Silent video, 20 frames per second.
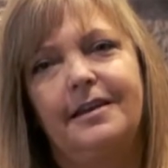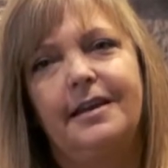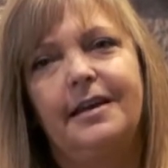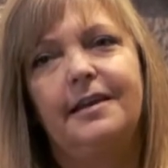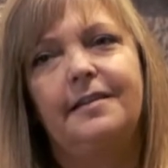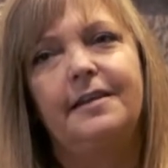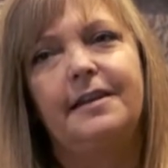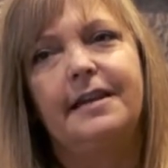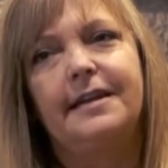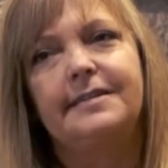
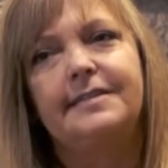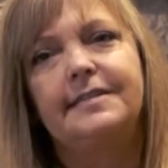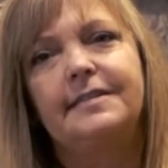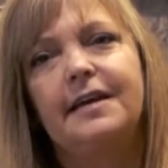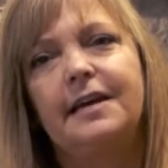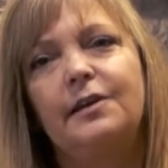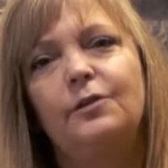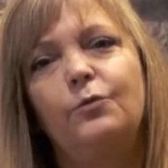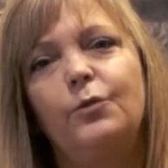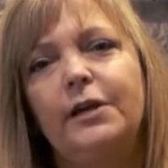In the next
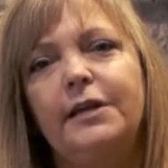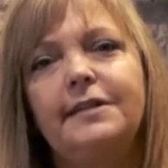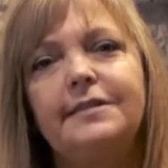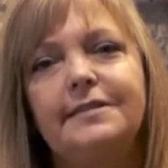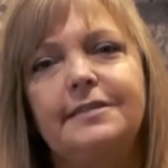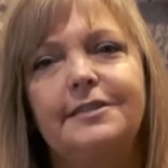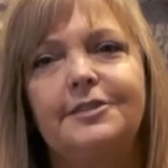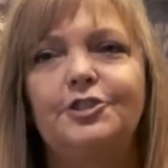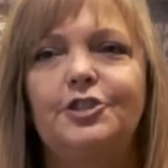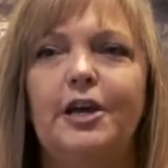9
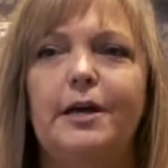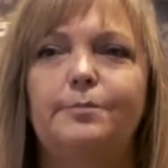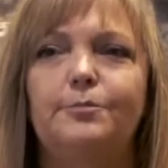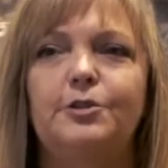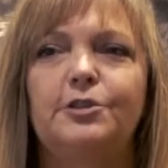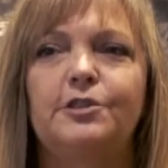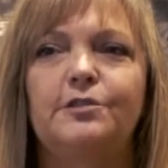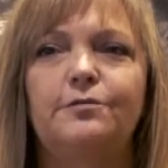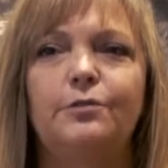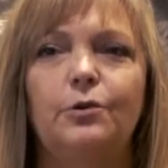weeks, the
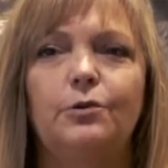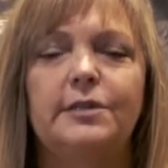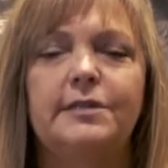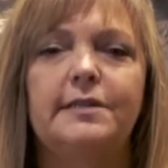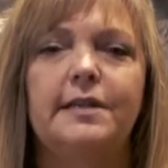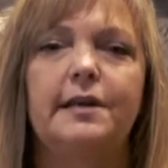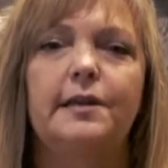chapters focus